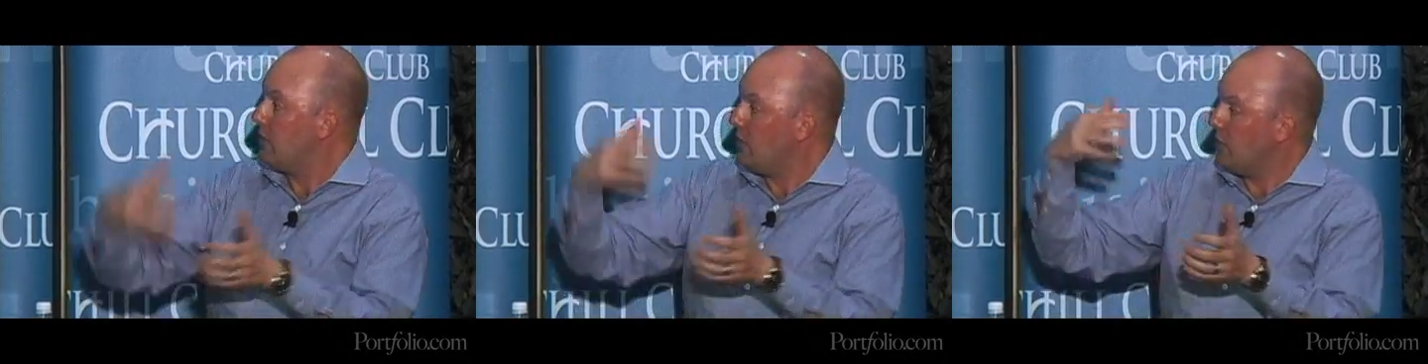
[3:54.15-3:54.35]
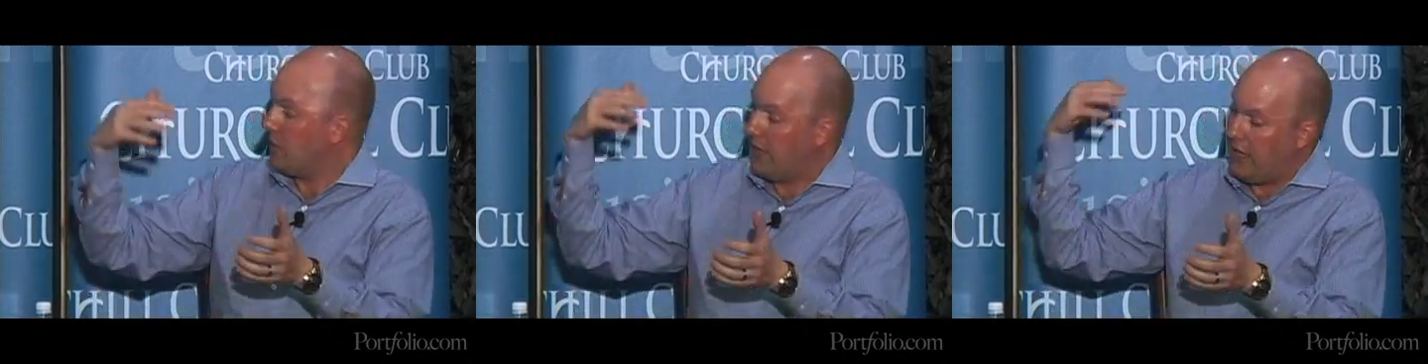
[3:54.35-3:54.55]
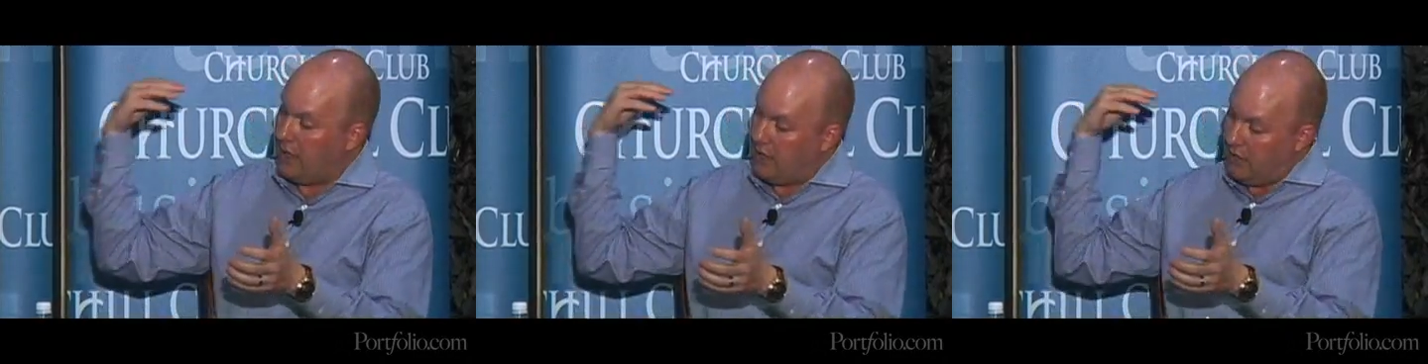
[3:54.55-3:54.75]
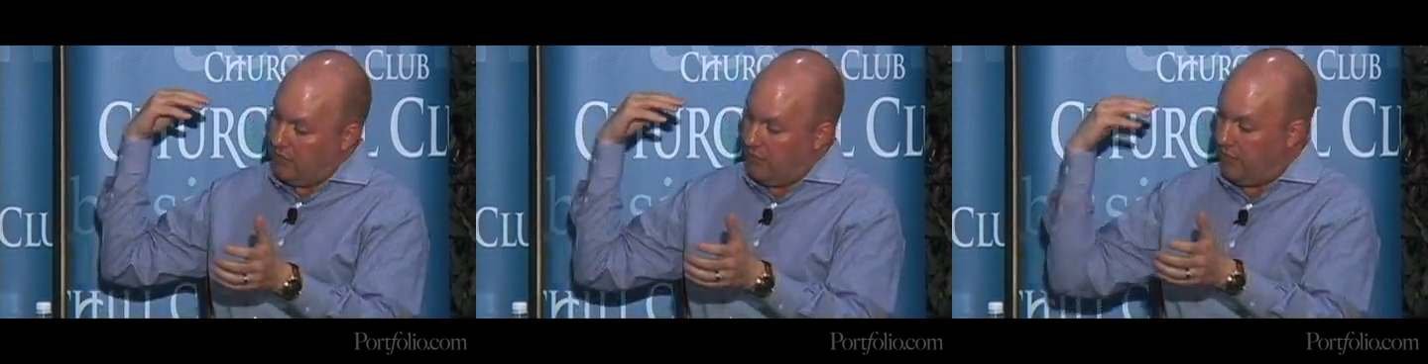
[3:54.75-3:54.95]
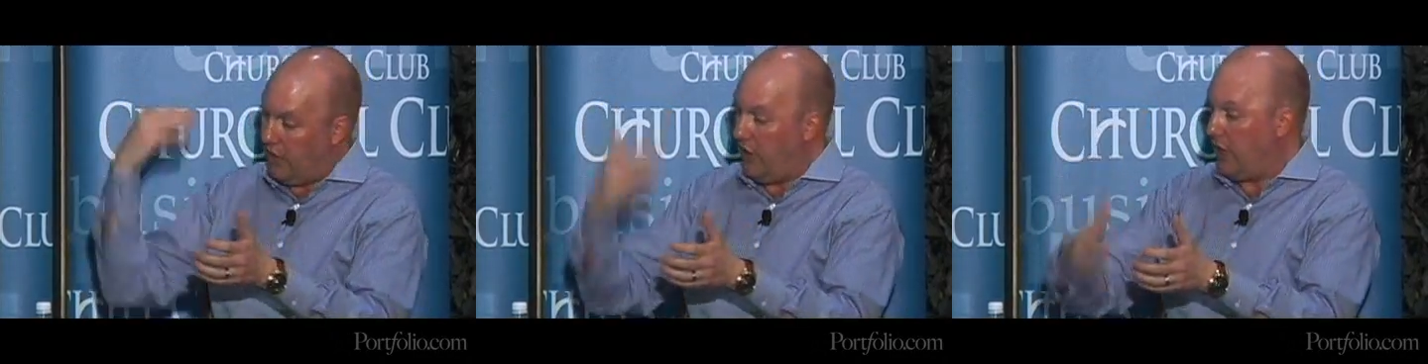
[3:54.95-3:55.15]
You take a
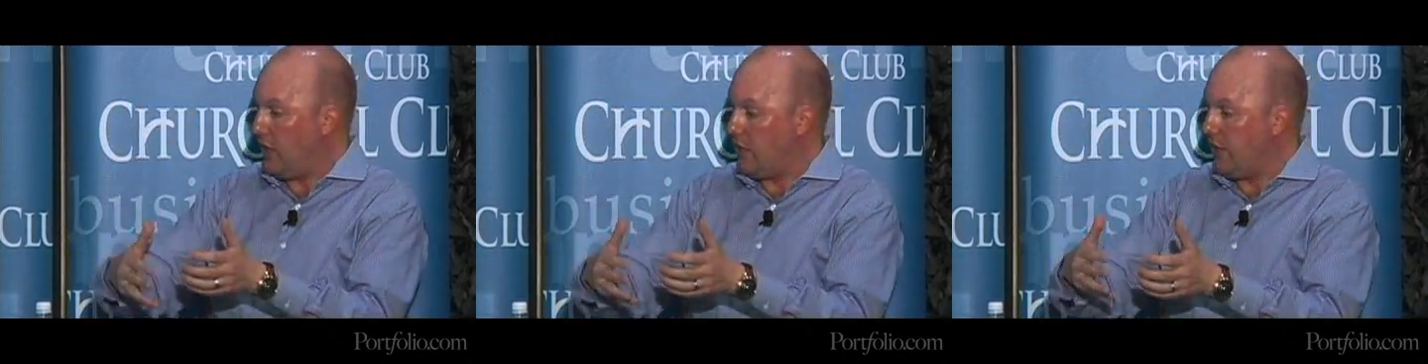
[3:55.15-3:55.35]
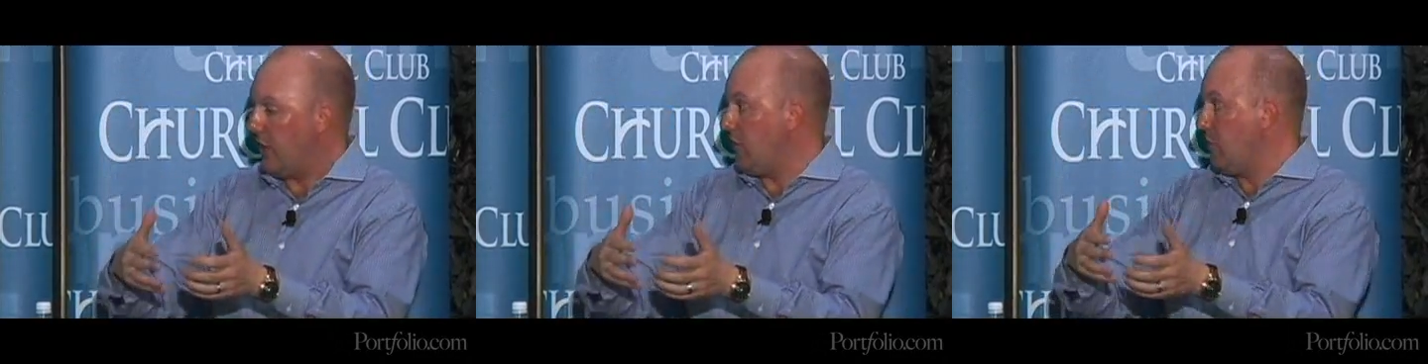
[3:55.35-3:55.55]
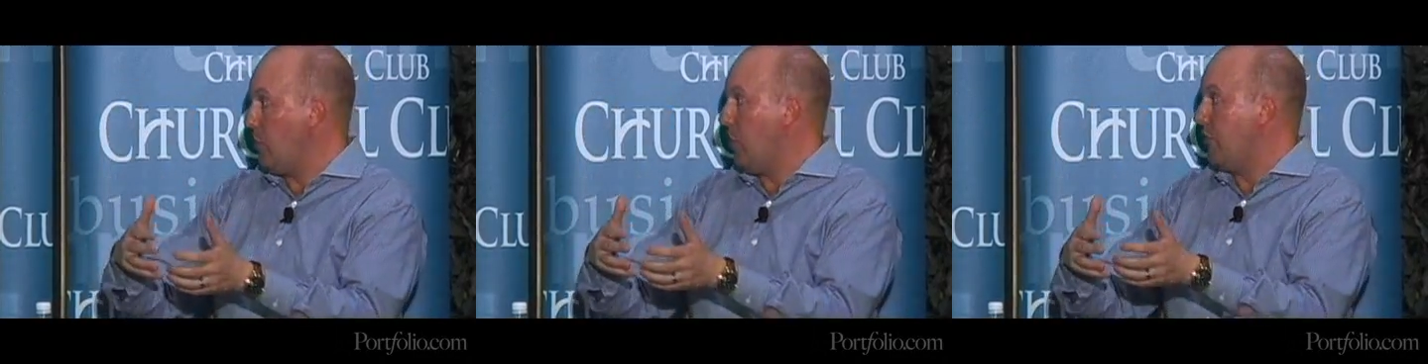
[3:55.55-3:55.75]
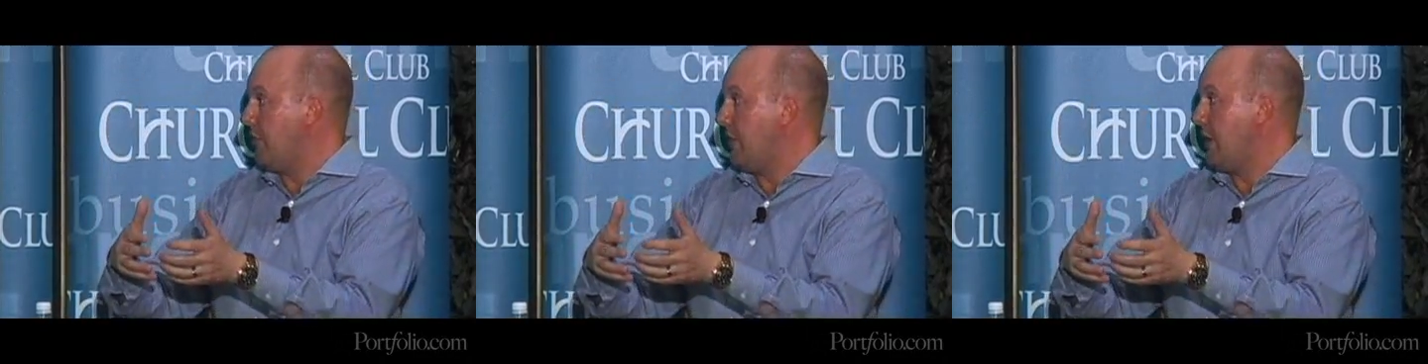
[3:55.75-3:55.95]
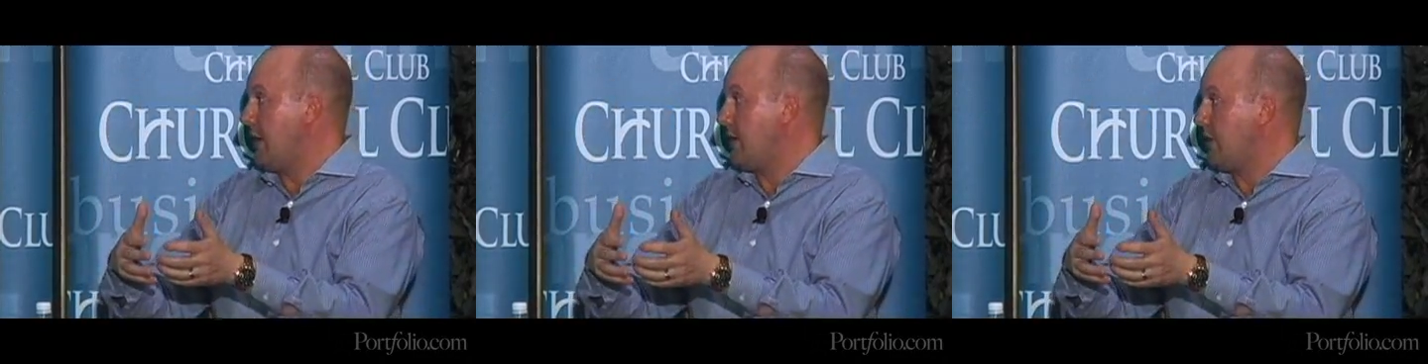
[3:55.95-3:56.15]
very innovative approach to